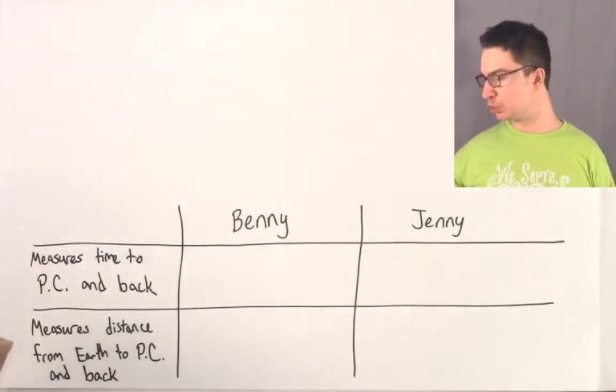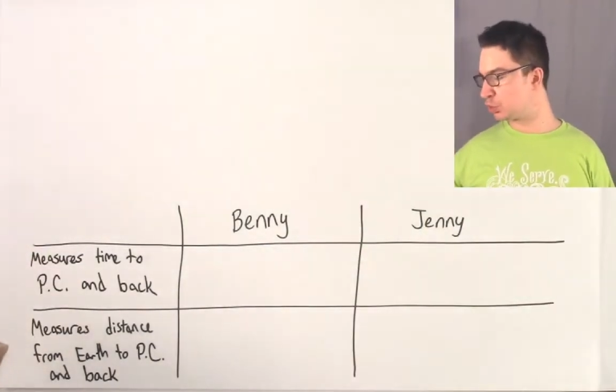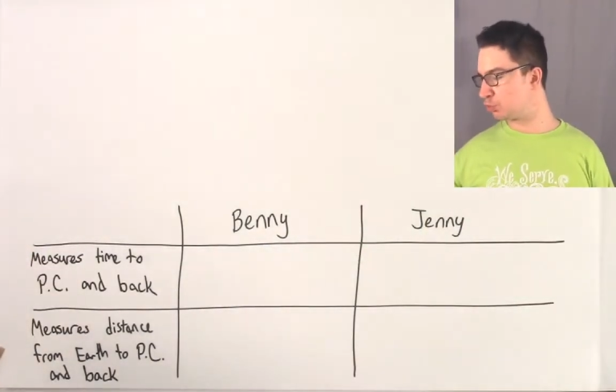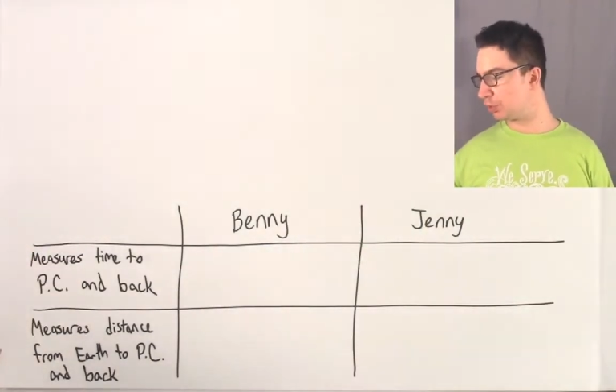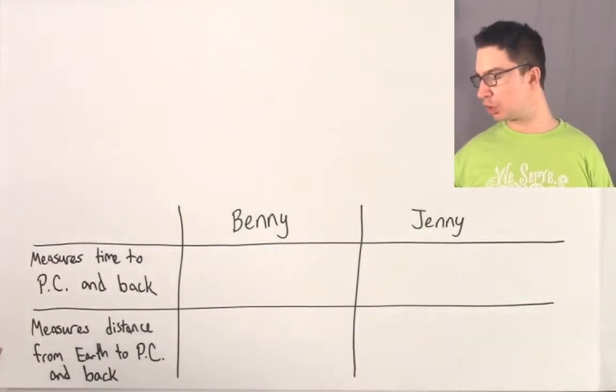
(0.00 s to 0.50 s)

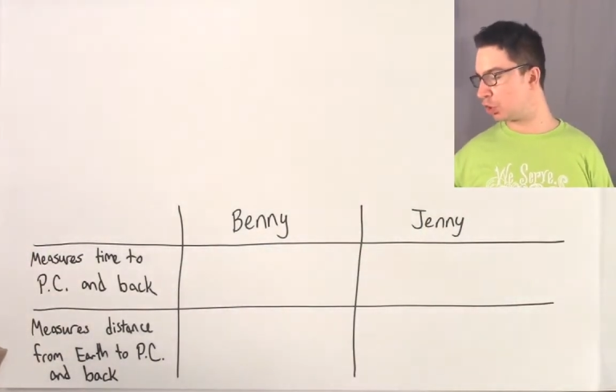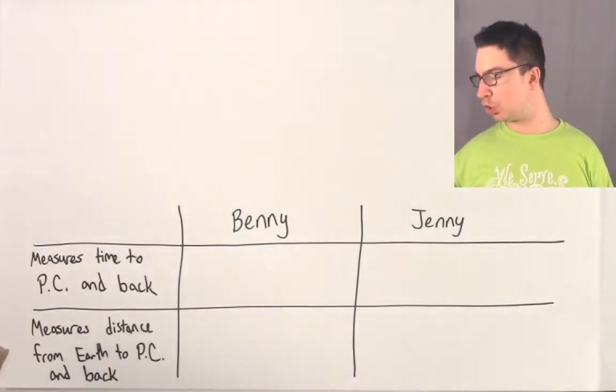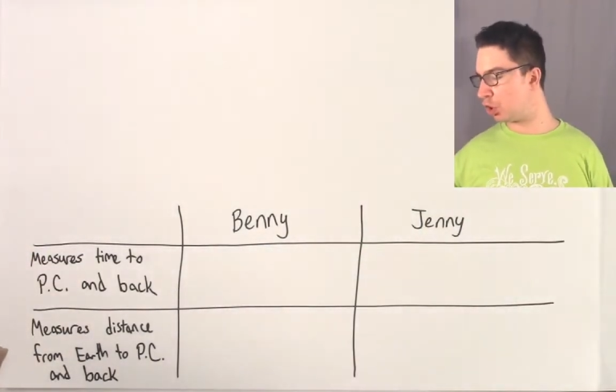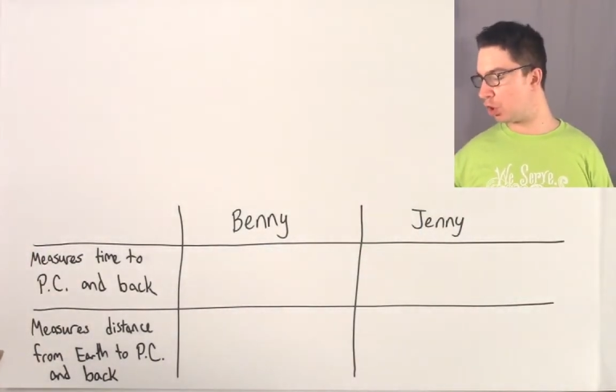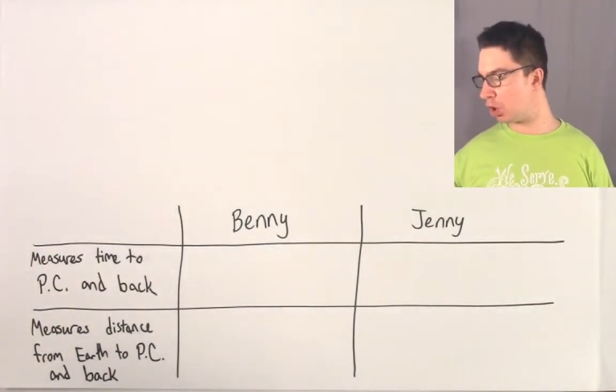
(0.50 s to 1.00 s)
to
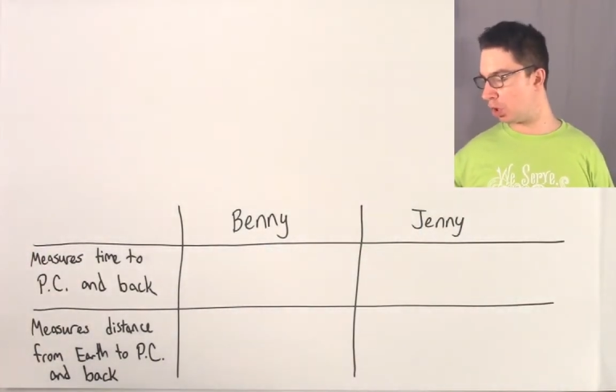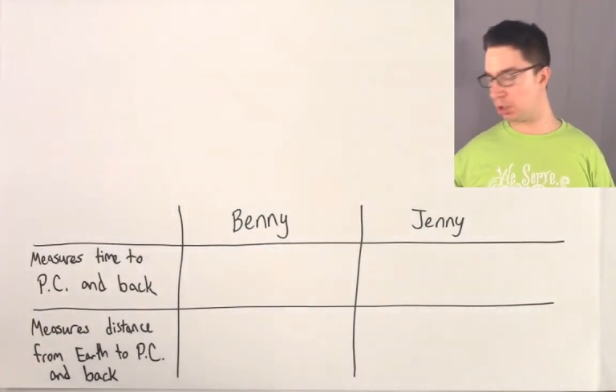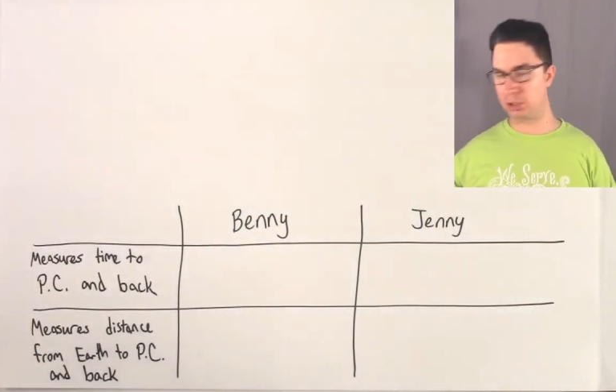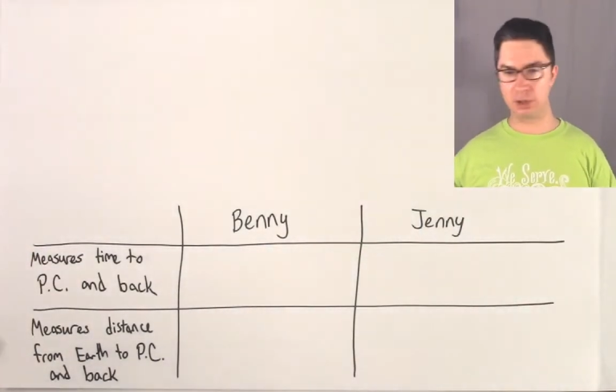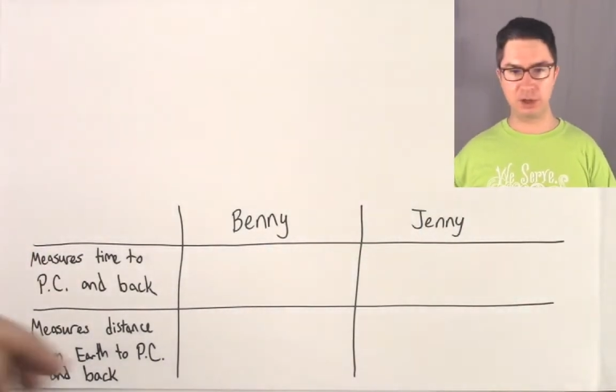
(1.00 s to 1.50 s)

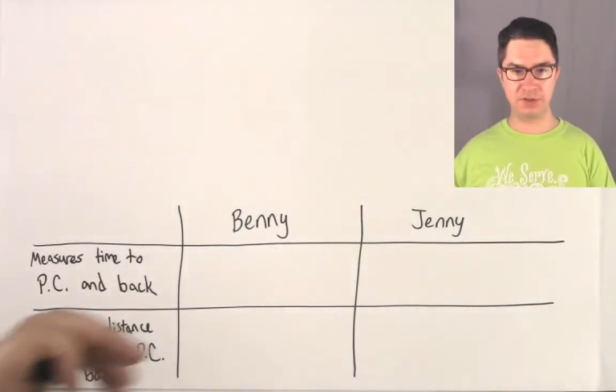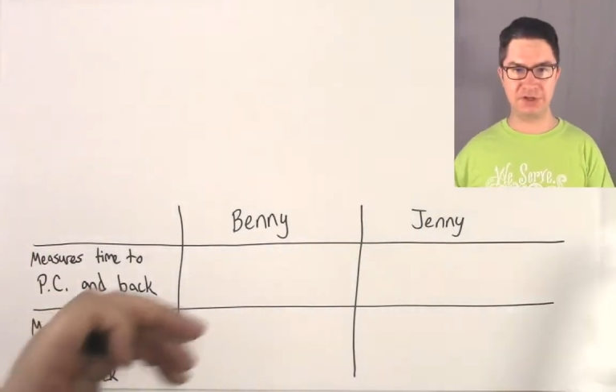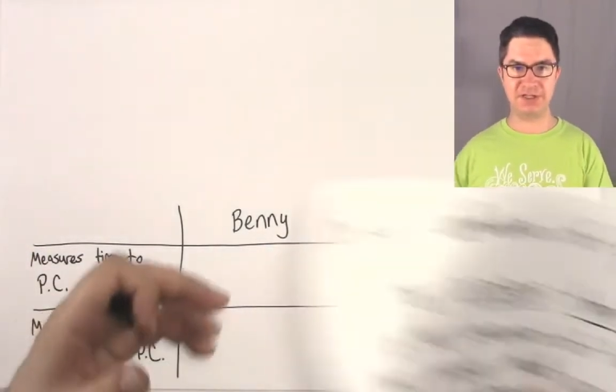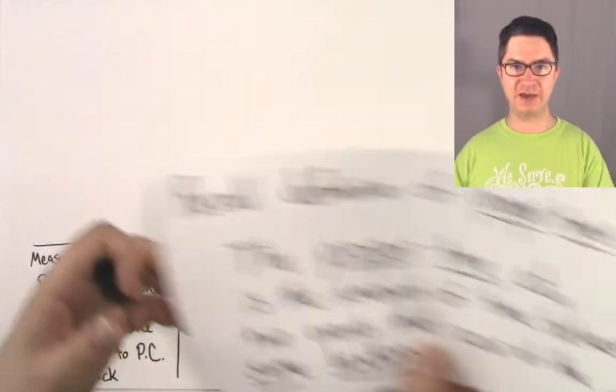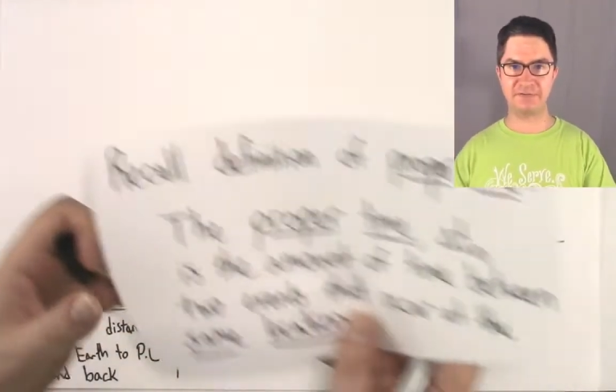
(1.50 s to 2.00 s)
recall the
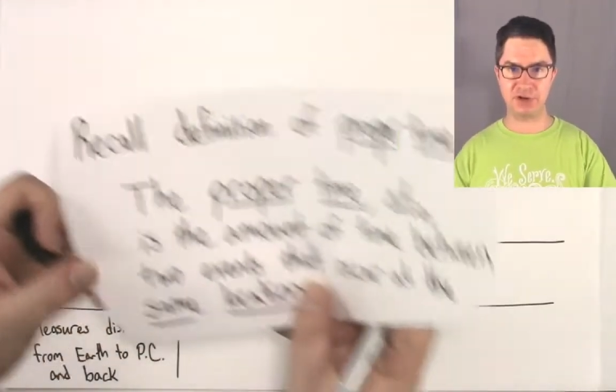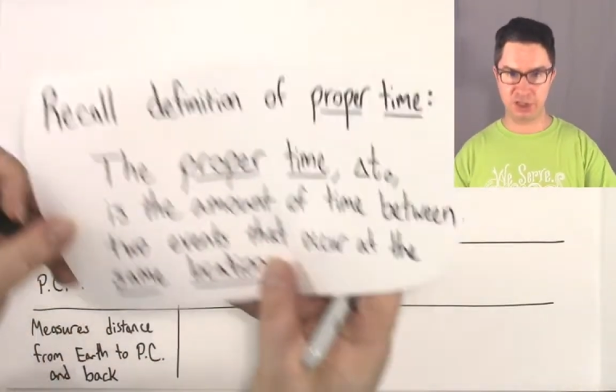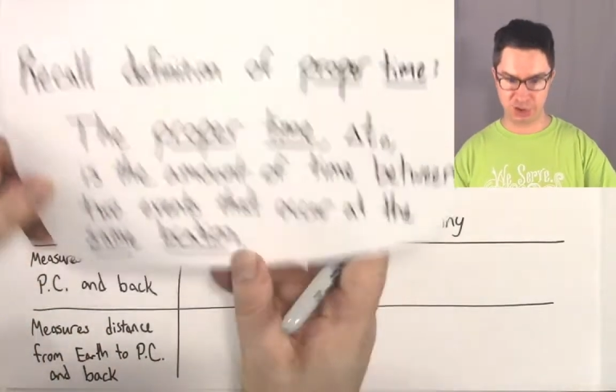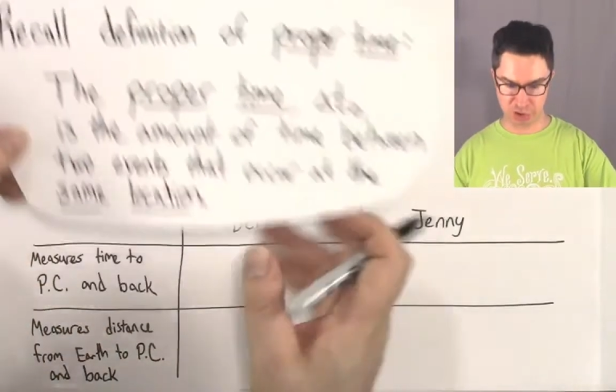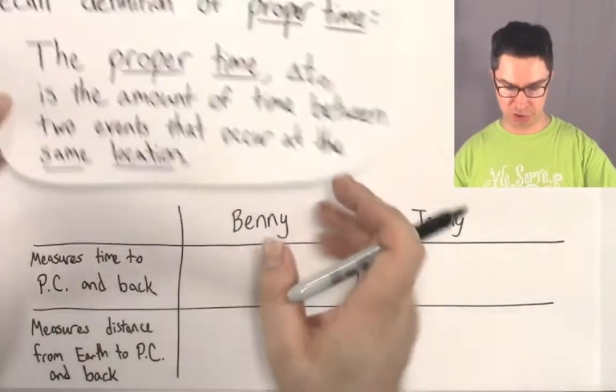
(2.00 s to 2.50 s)

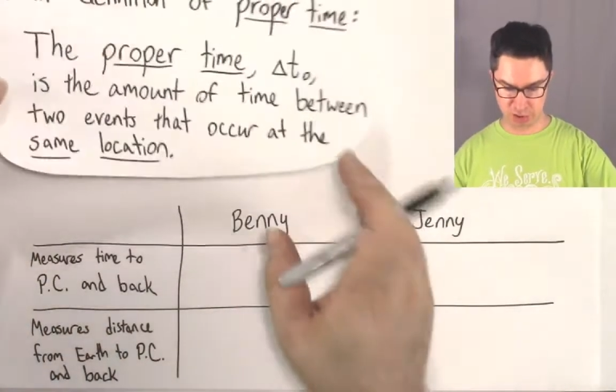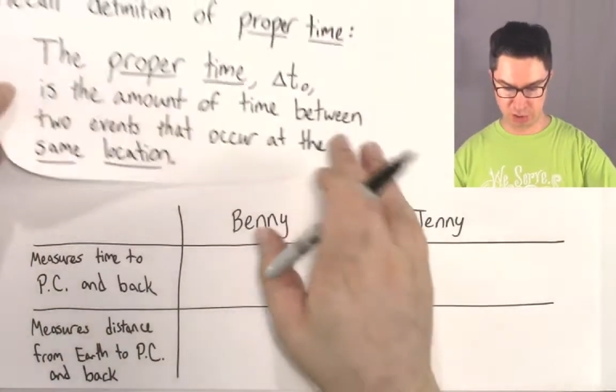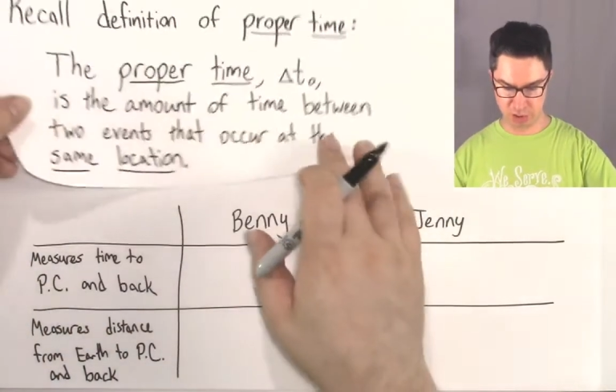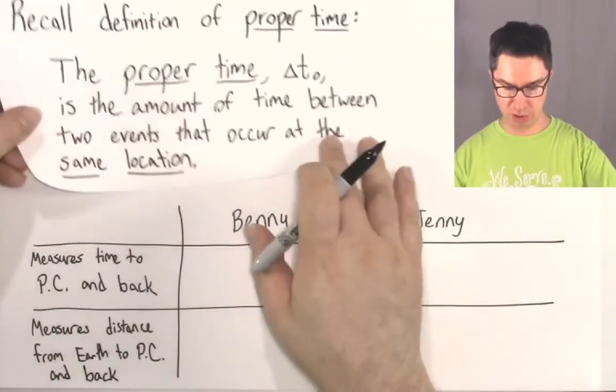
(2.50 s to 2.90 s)
definition